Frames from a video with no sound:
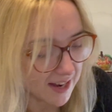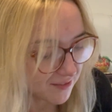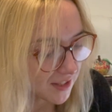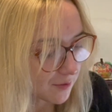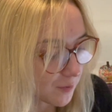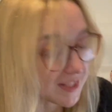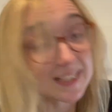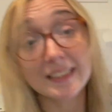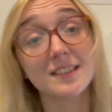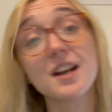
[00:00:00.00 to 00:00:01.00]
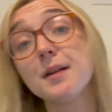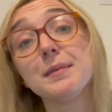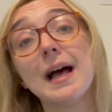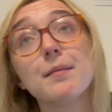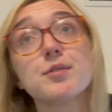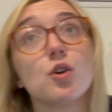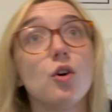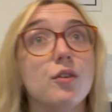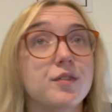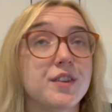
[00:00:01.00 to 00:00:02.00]
I've done, we did a little time lapse
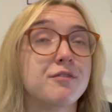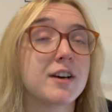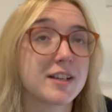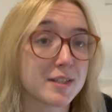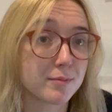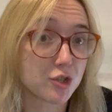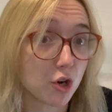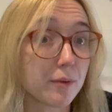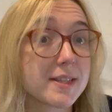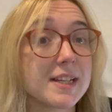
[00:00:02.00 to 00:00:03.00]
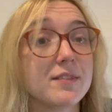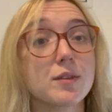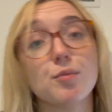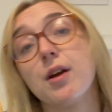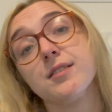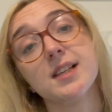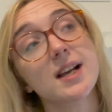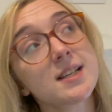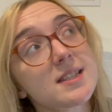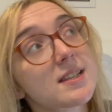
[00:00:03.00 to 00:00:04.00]
of the vast majority of the
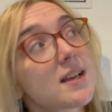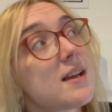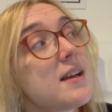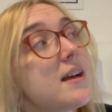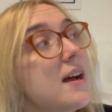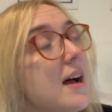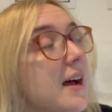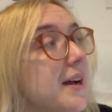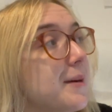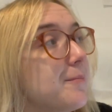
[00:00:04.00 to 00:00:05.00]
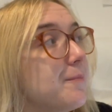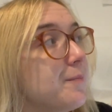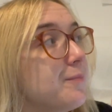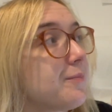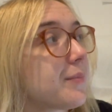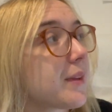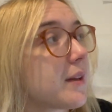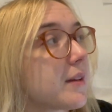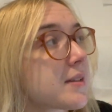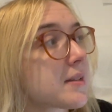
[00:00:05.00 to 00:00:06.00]
process. Um,
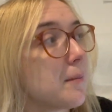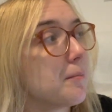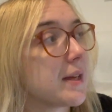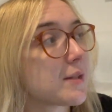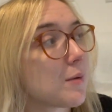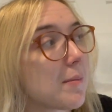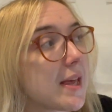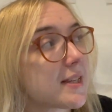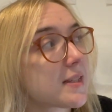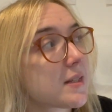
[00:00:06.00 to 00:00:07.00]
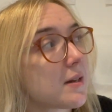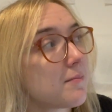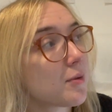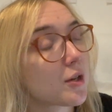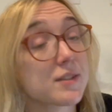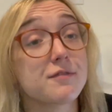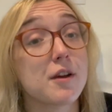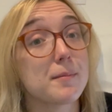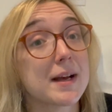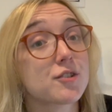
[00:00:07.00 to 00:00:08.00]
some bits we missed because of
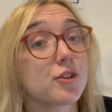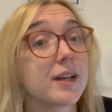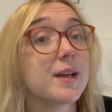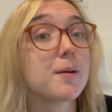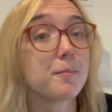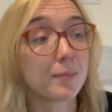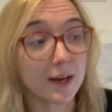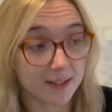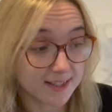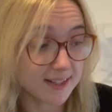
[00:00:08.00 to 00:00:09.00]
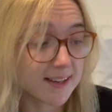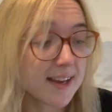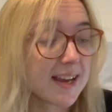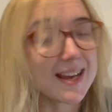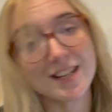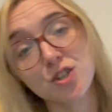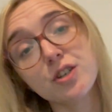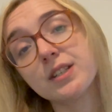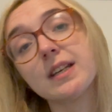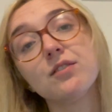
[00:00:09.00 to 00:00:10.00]
phone battery, but it
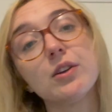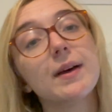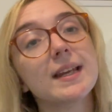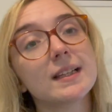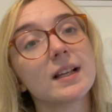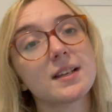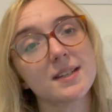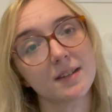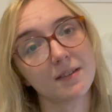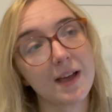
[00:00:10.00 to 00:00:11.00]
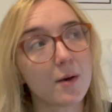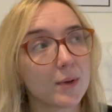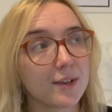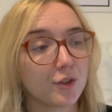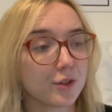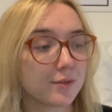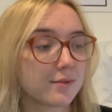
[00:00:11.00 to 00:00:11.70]
should give you a little idea of how we got on.